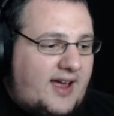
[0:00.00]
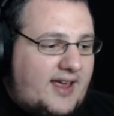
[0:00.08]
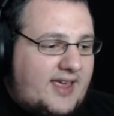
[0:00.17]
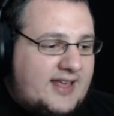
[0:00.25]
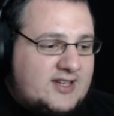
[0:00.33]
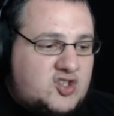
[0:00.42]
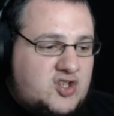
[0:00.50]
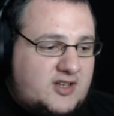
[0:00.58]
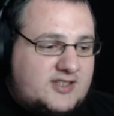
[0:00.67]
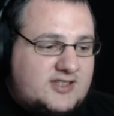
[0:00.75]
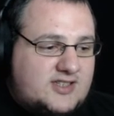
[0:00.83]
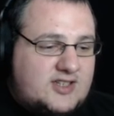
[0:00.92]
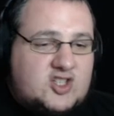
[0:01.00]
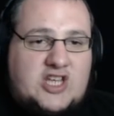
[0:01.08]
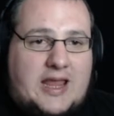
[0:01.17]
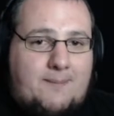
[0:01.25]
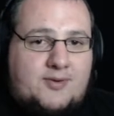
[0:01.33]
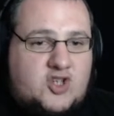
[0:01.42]
that, it's just
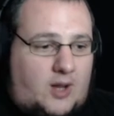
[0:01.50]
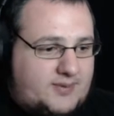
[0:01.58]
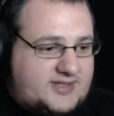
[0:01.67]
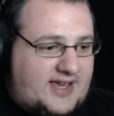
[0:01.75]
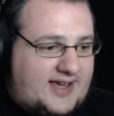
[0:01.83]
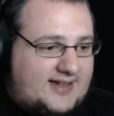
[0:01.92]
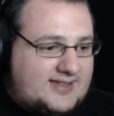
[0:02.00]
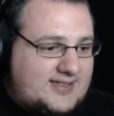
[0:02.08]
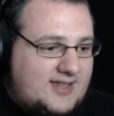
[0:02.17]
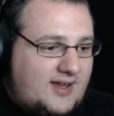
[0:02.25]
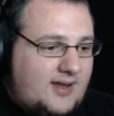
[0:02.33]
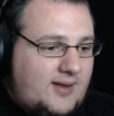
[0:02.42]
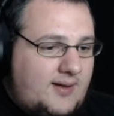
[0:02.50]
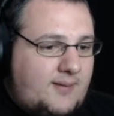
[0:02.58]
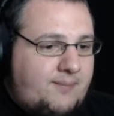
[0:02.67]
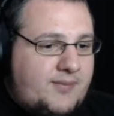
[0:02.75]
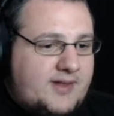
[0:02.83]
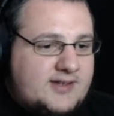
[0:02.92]
cheap jump scares.
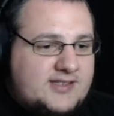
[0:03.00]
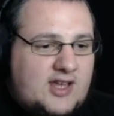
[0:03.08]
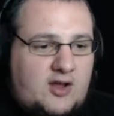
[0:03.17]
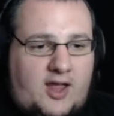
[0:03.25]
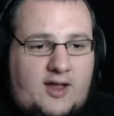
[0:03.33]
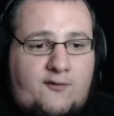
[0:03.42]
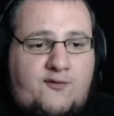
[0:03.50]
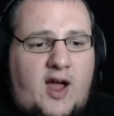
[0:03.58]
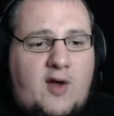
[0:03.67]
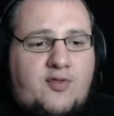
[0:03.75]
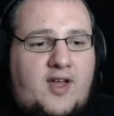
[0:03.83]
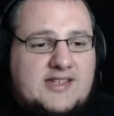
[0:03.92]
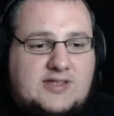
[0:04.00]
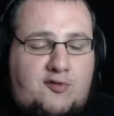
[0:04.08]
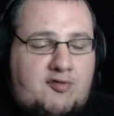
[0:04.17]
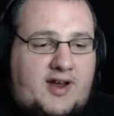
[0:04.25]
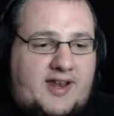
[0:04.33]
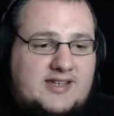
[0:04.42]
So, like, Five Nights at
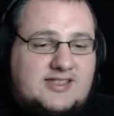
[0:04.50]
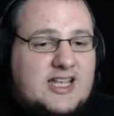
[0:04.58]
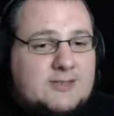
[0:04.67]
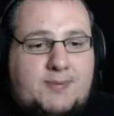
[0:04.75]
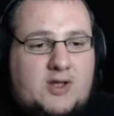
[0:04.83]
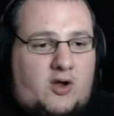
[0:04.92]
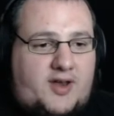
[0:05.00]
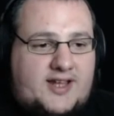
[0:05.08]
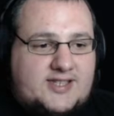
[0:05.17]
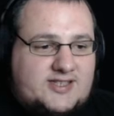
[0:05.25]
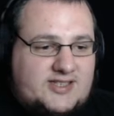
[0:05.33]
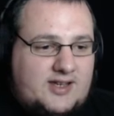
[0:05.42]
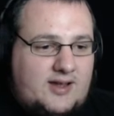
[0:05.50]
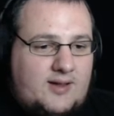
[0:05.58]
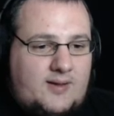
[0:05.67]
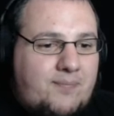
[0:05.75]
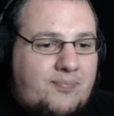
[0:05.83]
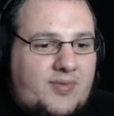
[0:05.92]
Freddy's, let's be honest.
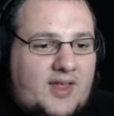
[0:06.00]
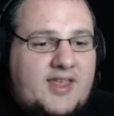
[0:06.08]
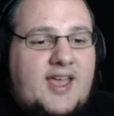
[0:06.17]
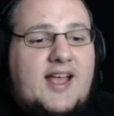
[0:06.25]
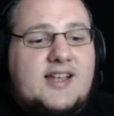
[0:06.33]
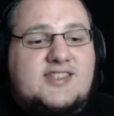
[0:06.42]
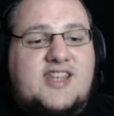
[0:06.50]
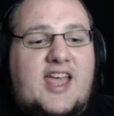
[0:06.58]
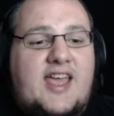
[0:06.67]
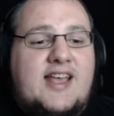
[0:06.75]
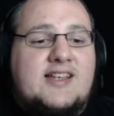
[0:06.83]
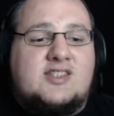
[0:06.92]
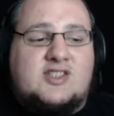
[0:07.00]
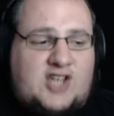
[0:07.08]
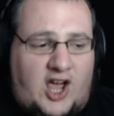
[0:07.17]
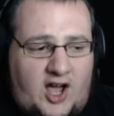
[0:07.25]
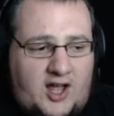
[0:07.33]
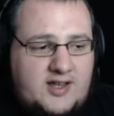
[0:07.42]
Yes, there is
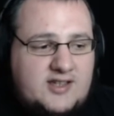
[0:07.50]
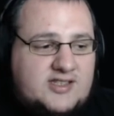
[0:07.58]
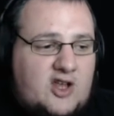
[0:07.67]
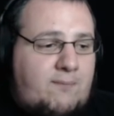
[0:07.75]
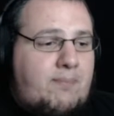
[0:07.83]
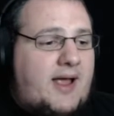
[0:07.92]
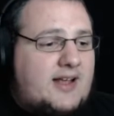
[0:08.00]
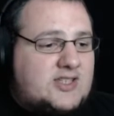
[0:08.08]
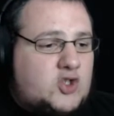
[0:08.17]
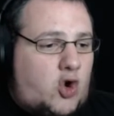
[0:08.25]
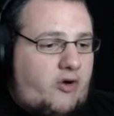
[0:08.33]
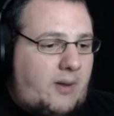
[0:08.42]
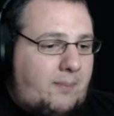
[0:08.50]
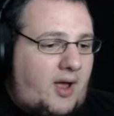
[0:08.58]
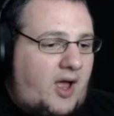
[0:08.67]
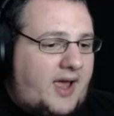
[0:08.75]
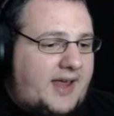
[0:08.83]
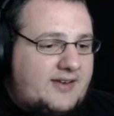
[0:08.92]
tons of backstory
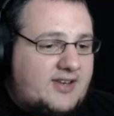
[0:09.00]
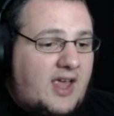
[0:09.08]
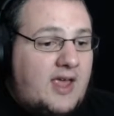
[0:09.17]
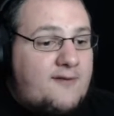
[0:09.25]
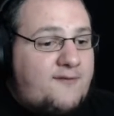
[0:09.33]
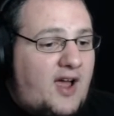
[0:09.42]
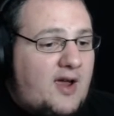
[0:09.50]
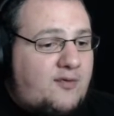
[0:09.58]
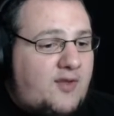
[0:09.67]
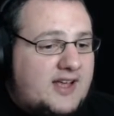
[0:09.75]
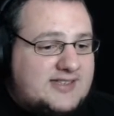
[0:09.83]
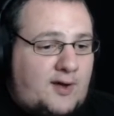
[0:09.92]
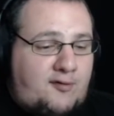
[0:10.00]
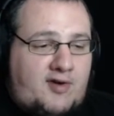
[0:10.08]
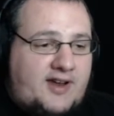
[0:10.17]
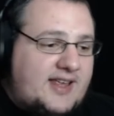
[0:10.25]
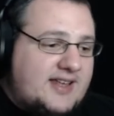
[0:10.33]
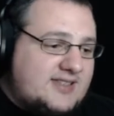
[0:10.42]
behind Five Nights at
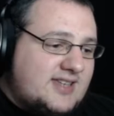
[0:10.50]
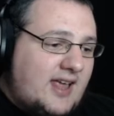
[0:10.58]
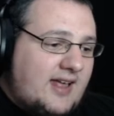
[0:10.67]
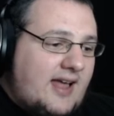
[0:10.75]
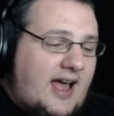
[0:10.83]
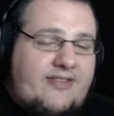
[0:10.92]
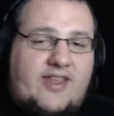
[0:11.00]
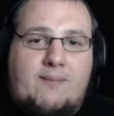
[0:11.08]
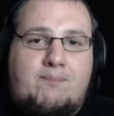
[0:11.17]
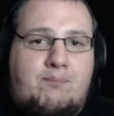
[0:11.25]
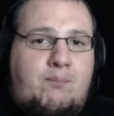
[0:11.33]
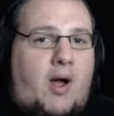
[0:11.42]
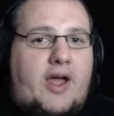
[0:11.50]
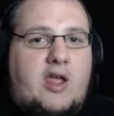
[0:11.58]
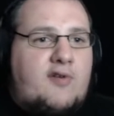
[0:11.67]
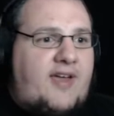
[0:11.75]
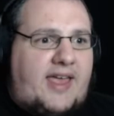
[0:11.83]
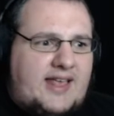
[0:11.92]
Freddy's and the
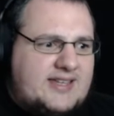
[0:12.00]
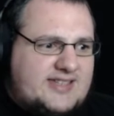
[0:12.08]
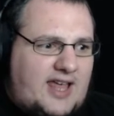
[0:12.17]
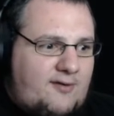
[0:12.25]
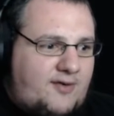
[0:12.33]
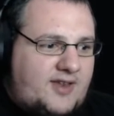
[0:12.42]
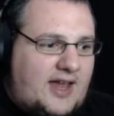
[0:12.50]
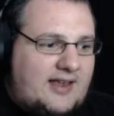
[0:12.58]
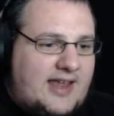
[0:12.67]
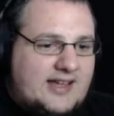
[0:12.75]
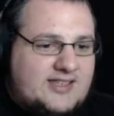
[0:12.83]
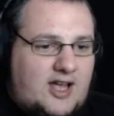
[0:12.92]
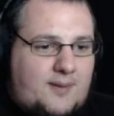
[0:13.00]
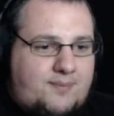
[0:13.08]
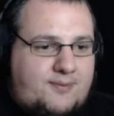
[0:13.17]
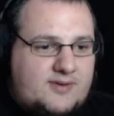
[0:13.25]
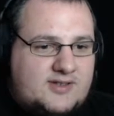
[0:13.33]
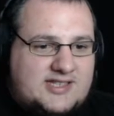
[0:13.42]
Bite of 87 that led up
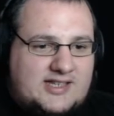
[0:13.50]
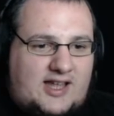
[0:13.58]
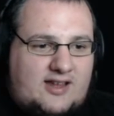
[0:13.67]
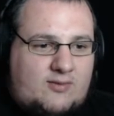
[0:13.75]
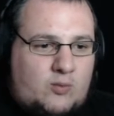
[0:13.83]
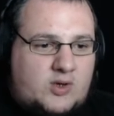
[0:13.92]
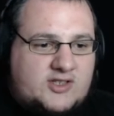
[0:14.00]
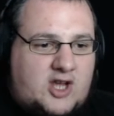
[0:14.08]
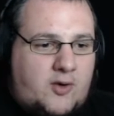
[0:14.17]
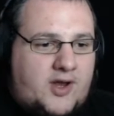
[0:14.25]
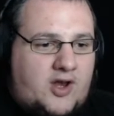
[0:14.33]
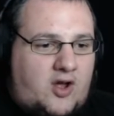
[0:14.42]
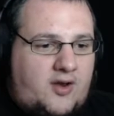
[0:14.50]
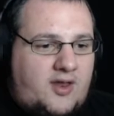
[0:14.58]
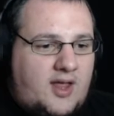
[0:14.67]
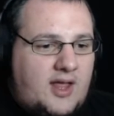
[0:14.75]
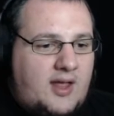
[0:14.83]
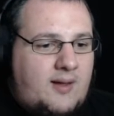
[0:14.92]
to, like, what's going on.